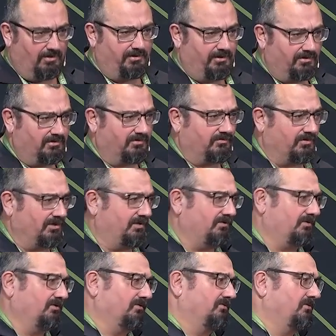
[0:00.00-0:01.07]
your
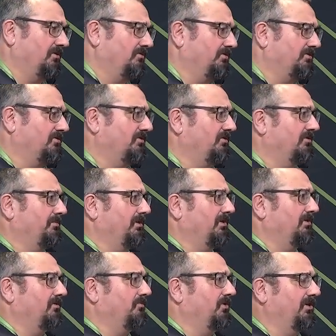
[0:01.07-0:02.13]
devices, know what's going to be
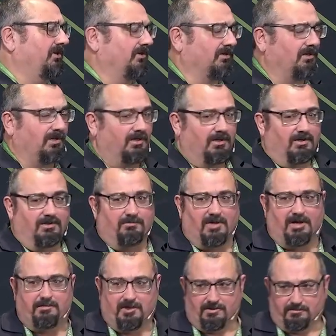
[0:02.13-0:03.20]
on the wire.
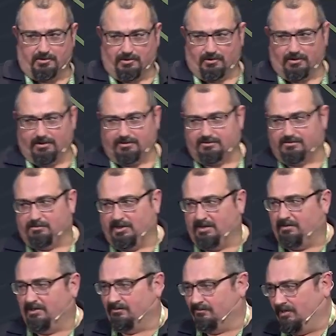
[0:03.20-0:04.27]
Maybe in ports,
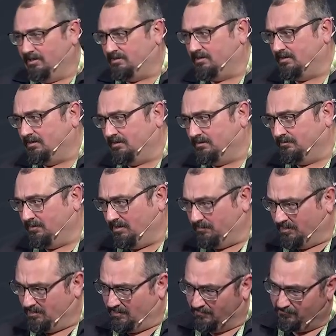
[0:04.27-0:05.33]
maybe in retail,
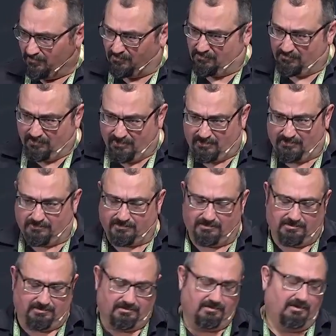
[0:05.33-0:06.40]
maybe in inventory
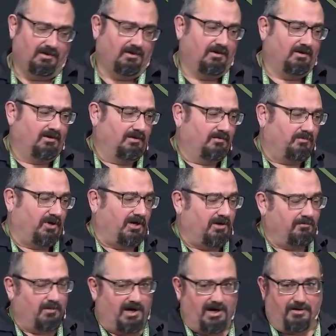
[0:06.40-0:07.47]
control, but in
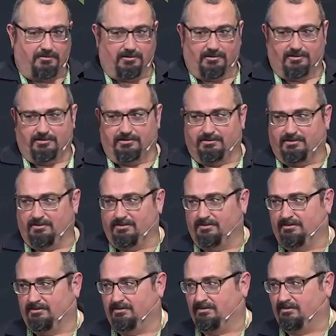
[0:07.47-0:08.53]
my world,
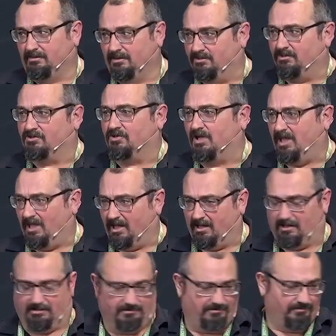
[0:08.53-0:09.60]
you just
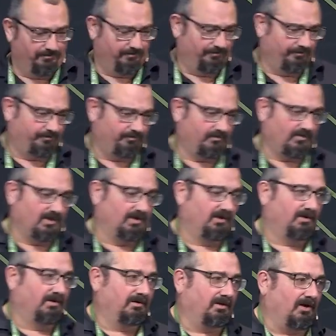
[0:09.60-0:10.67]
can't.
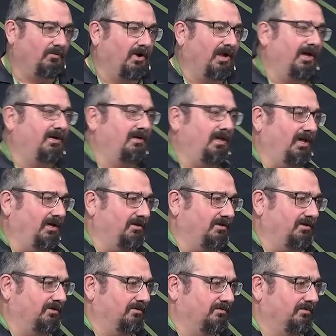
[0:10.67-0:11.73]
Now, what I can
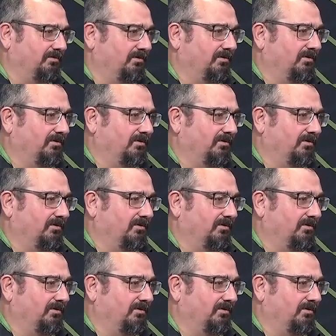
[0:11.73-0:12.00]
do